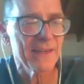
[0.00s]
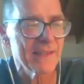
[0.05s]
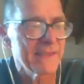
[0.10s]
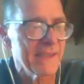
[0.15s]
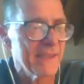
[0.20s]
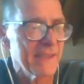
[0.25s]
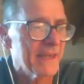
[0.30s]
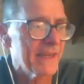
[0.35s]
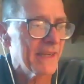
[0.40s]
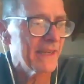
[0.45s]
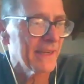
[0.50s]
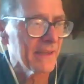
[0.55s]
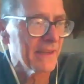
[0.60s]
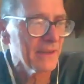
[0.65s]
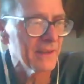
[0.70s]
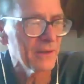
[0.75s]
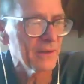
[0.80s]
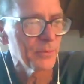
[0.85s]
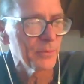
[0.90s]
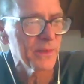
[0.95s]
I did get in
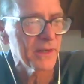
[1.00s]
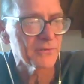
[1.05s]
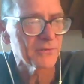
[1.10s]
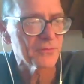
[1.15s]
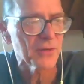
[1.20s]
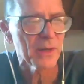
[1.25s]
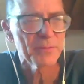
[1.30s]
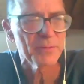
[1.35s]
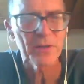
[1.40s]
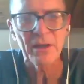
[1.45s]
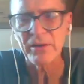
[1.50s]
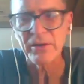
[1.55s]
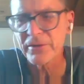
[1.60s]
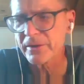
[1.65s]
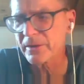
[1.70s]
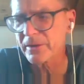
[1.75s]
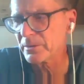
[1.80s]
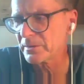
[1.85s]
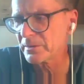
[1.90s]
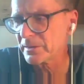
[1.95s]
a little bit of trouble,
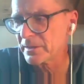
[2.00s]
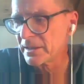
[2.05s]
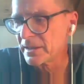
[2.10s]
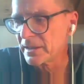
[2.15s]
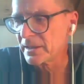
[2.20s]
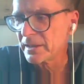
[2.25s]
although